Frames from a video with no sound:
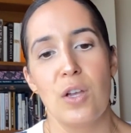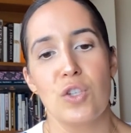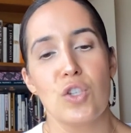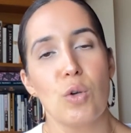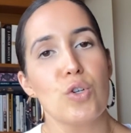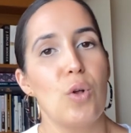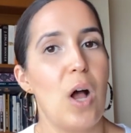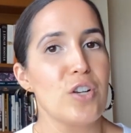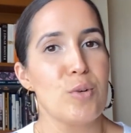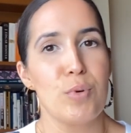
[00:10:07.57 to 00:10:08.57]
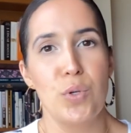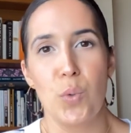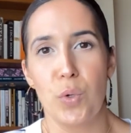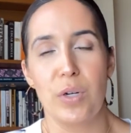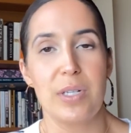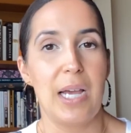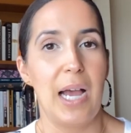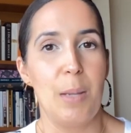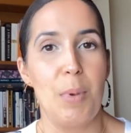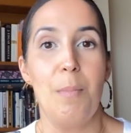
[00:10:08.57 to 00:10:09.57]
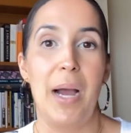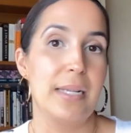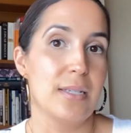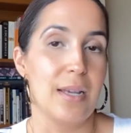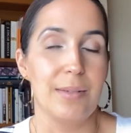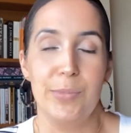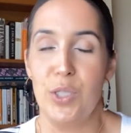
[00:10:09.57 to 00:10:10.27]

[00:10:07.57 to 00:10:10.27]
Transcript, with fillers: social entrepreneur type mindset.